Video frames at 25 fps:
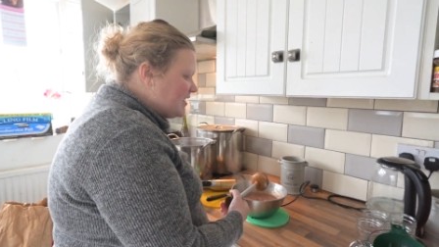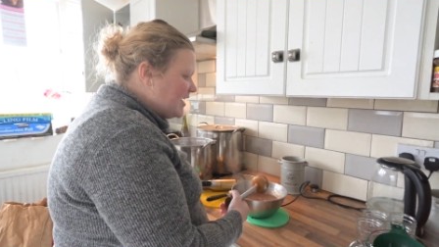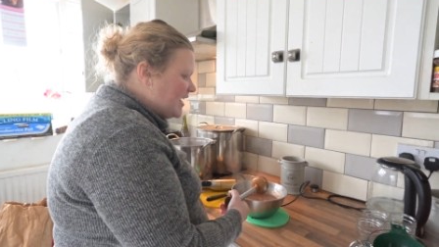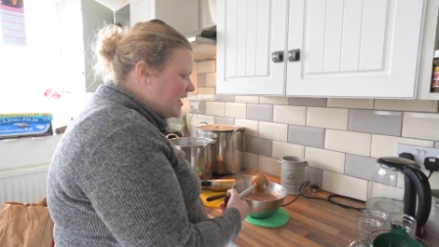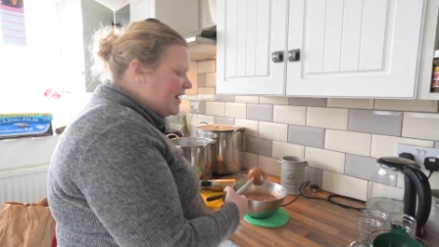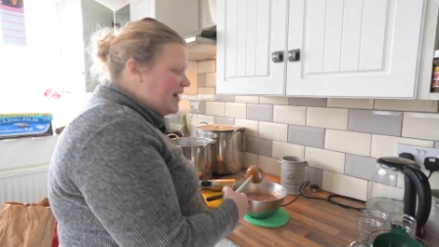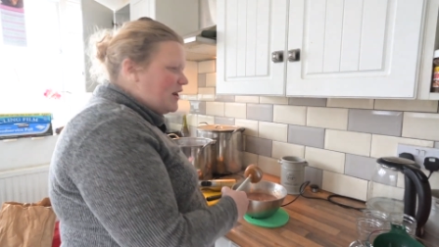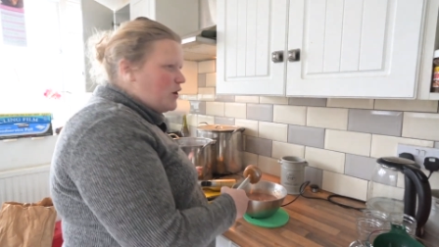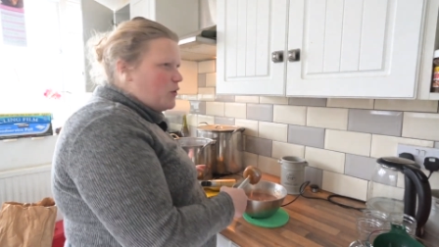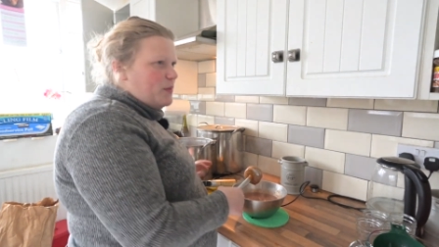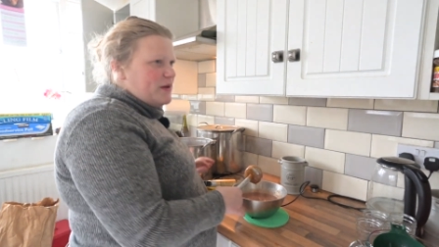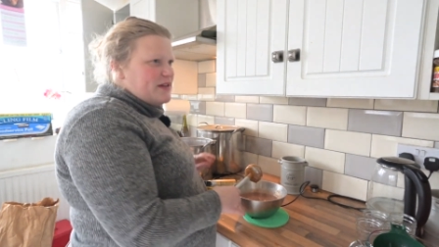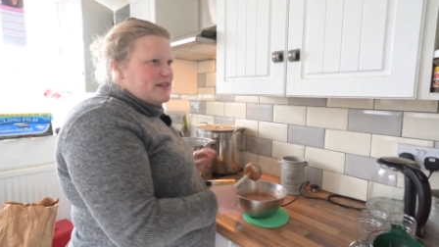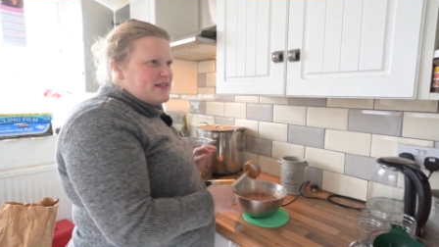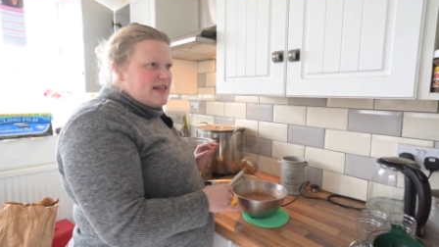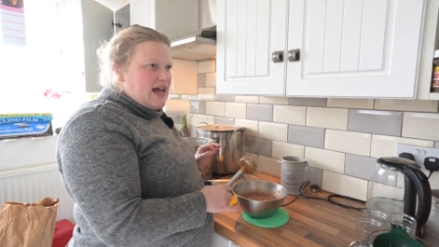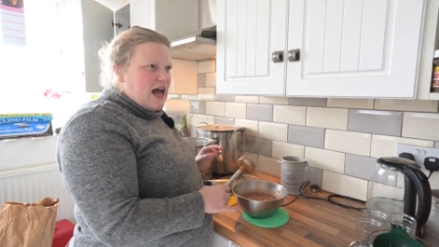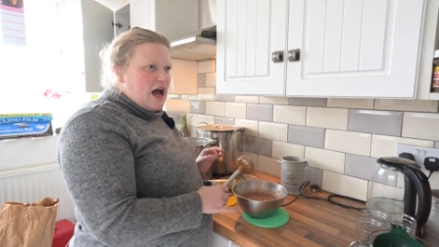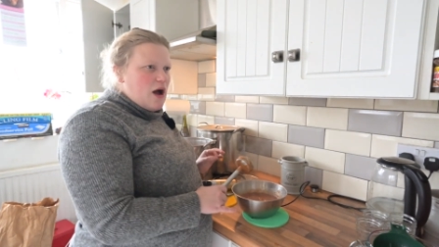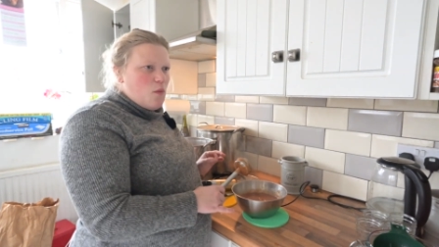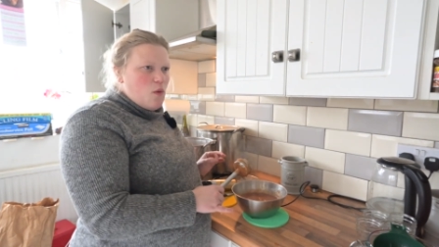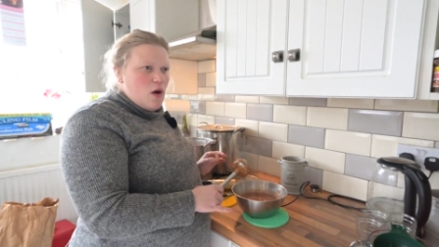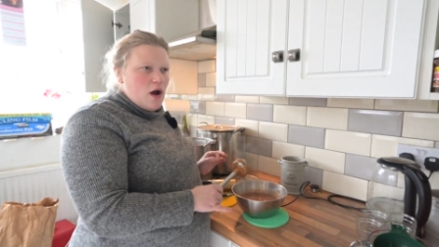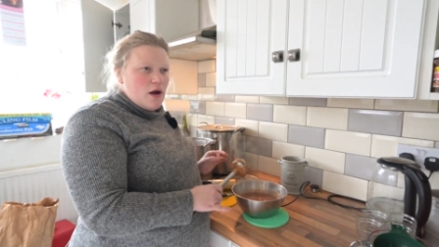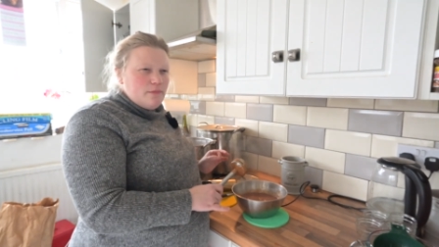like a little bit
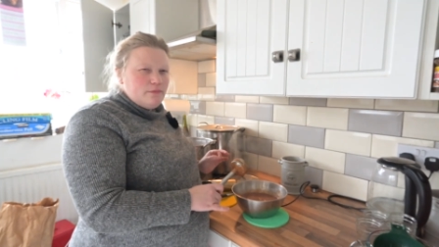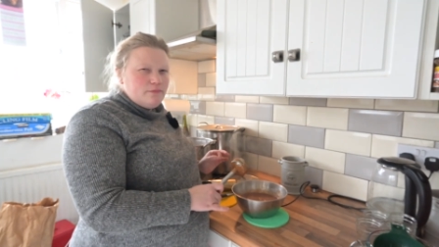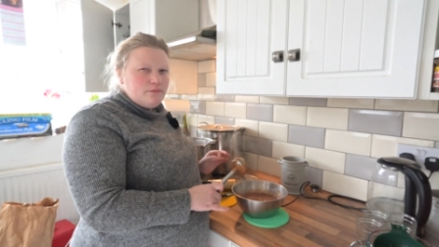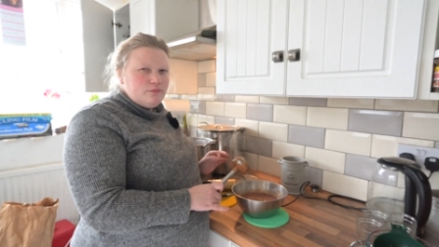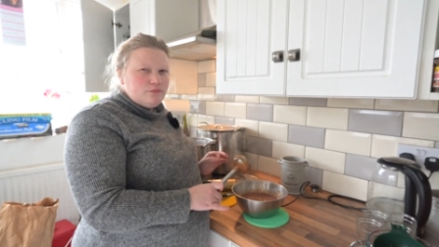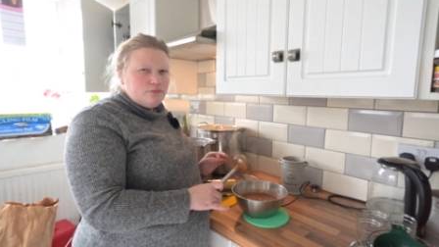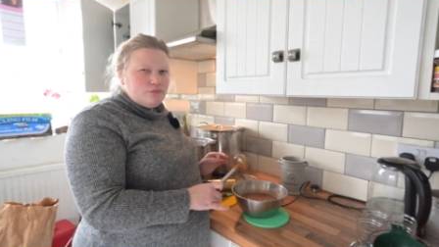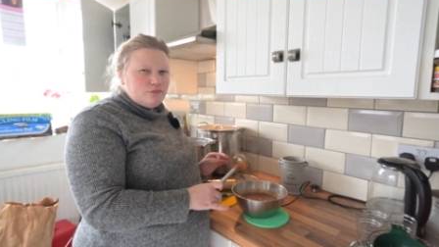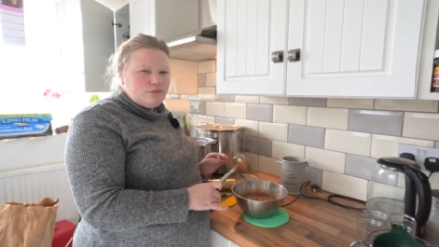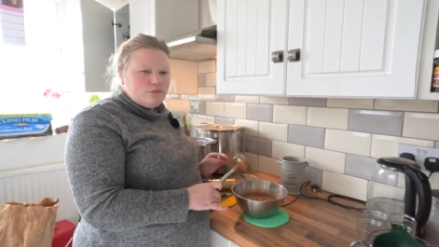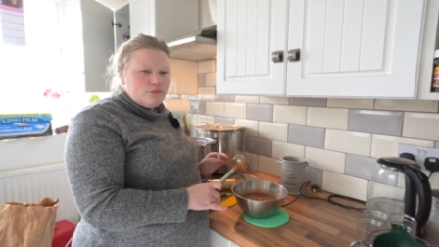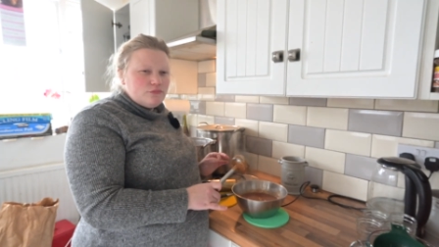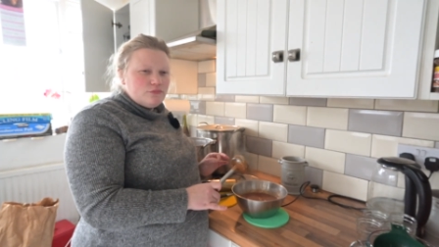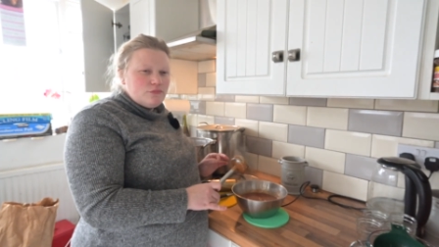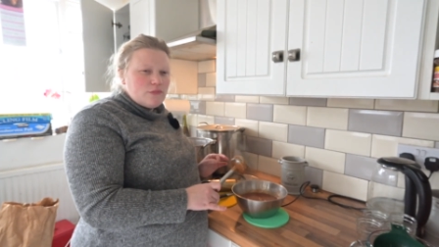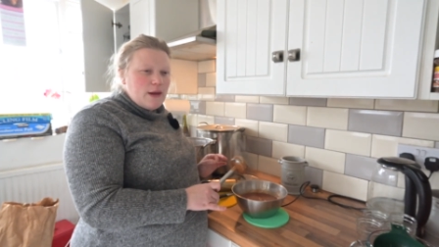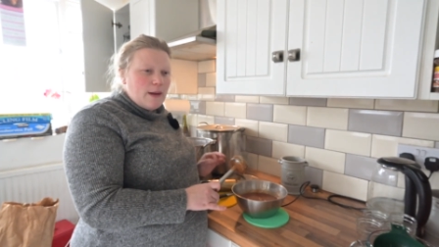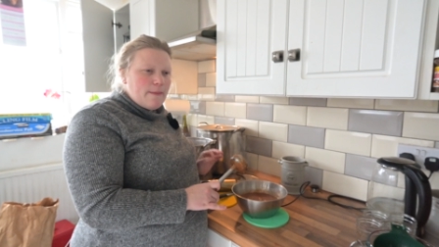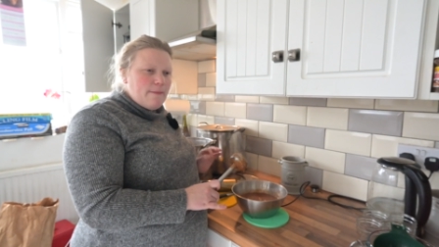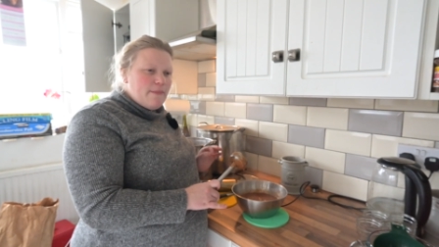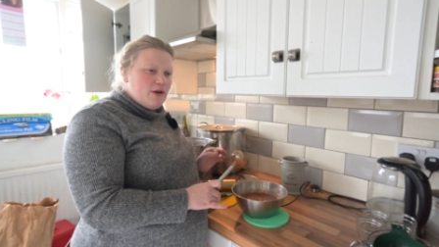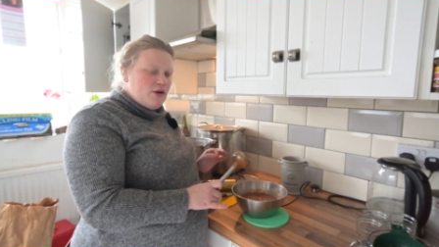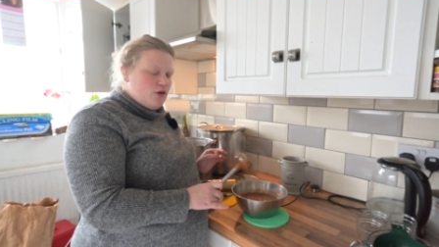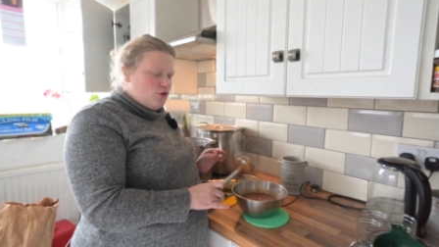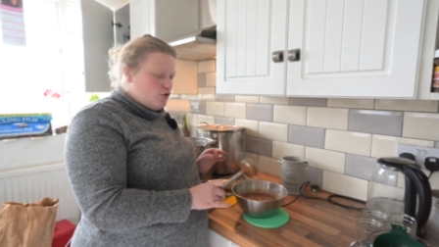sour,
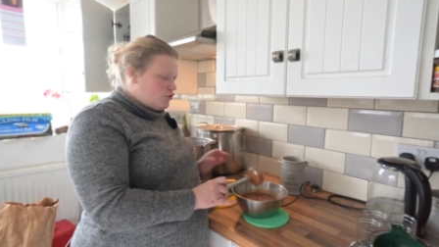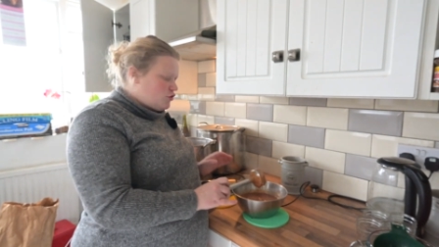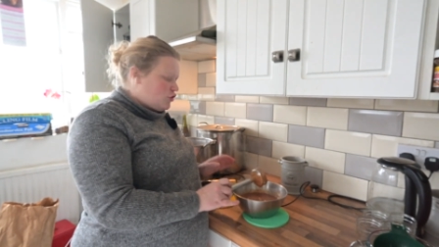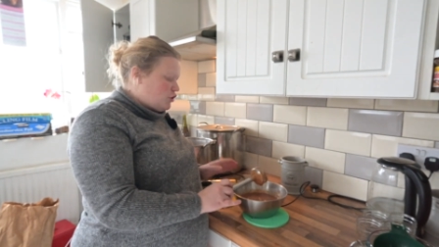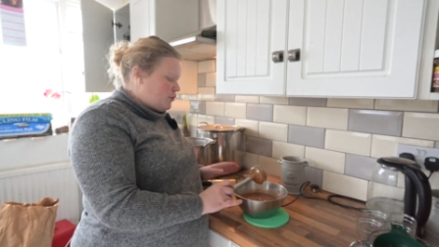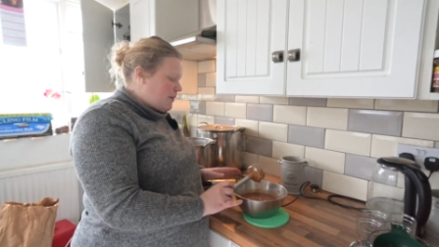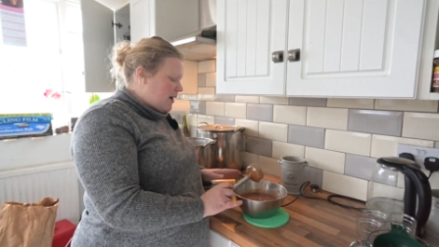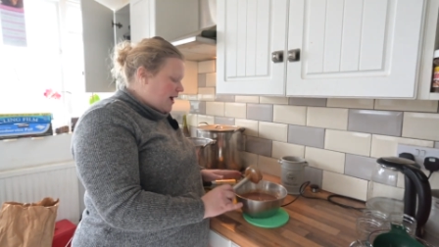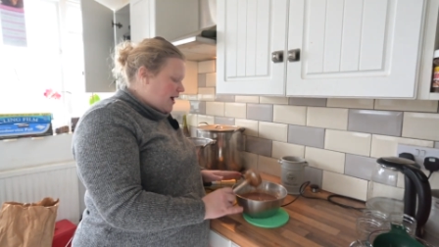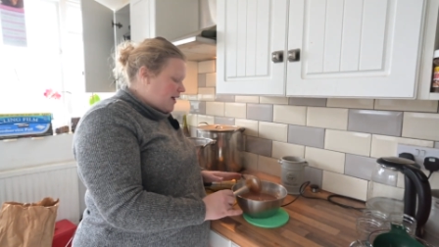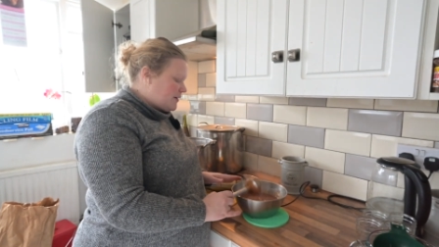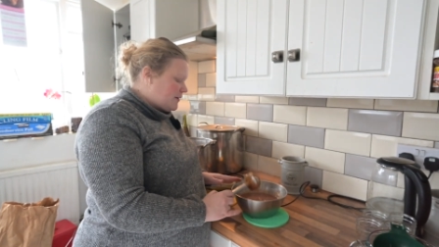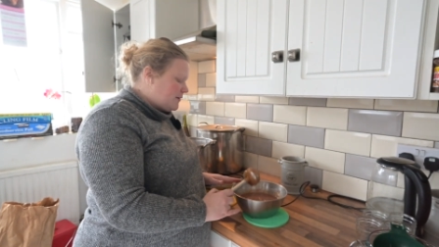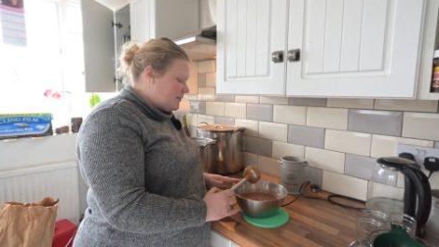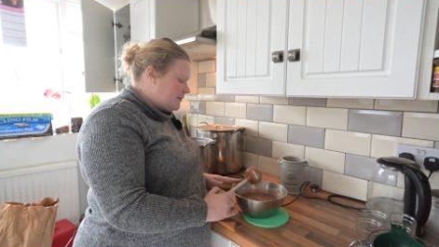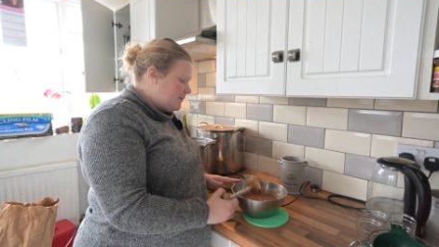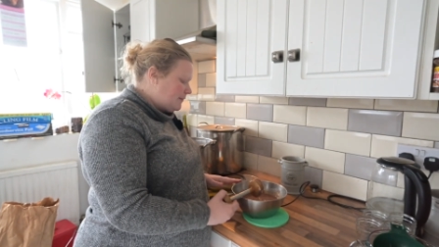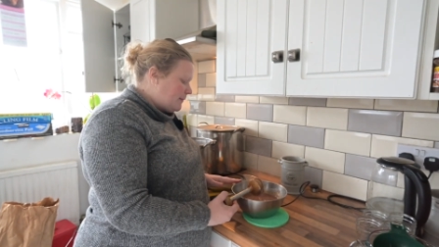but not too bad.